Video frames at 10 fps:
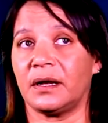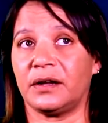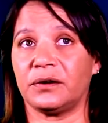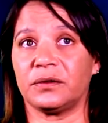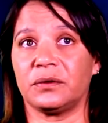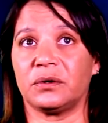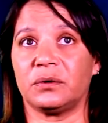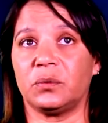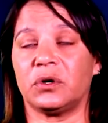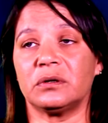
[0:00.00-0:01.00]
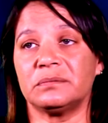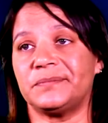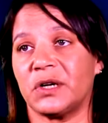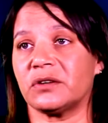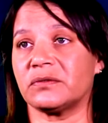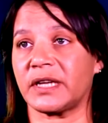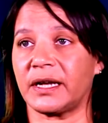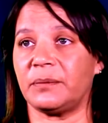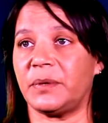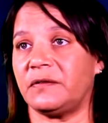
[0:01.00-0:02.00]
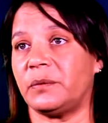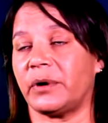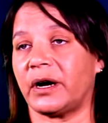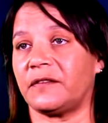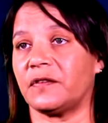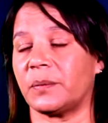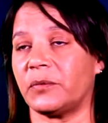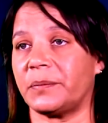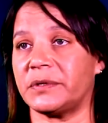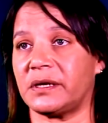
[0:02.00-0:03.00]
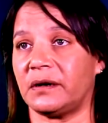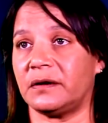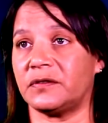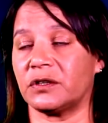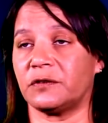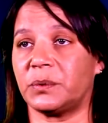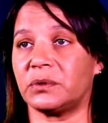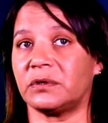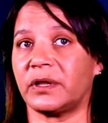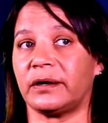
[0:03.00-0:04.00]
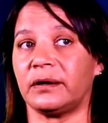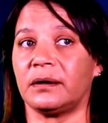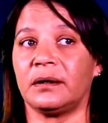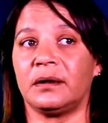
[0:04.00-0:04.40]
and I thought, well, I'll take a bit of a break from representative softball, and